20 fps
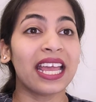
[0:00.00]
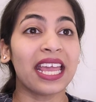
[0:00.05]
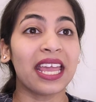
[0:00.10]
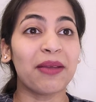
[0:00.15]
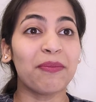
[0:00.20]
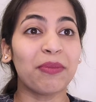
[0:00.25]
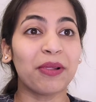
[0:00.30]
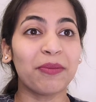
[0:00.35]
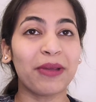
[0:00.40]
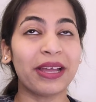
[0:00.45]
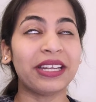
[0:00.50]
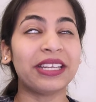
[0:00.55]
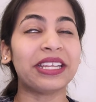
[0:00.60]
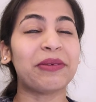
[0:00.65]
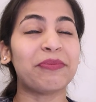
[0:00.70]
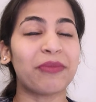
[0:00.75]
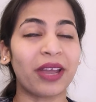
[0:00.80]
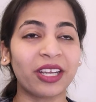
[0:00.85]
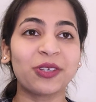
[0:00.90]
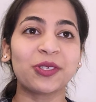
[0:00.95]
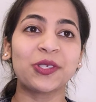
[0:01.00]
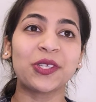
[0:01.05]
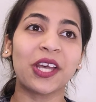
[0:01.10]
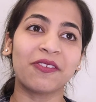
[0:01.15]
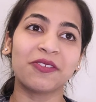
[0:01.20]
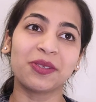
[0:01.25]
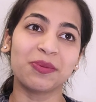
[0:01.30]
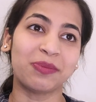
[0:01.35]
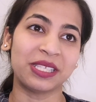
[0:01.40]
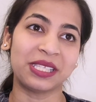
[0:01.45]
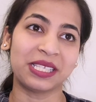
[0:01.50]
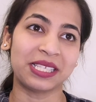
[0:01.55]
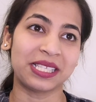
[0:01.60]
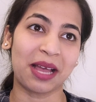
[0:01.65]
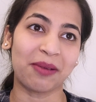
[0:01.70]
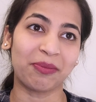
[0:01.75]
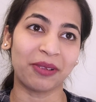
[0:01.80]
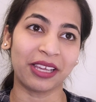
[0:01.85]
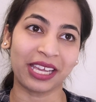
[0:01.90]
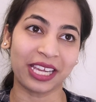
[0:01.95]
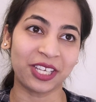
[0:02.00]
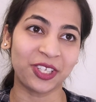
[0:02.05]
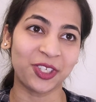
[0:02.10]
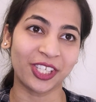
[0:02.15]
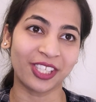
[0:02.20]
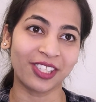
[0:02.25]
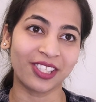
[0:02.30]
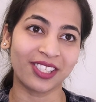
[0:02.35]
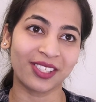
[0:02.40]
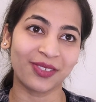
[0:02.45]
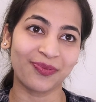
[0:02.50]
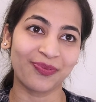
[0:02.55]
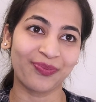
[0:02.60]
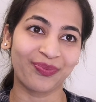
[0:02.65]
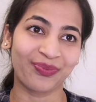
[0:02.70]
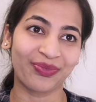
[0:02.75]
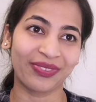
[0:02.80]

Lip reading: implementing Microsoft's business applications.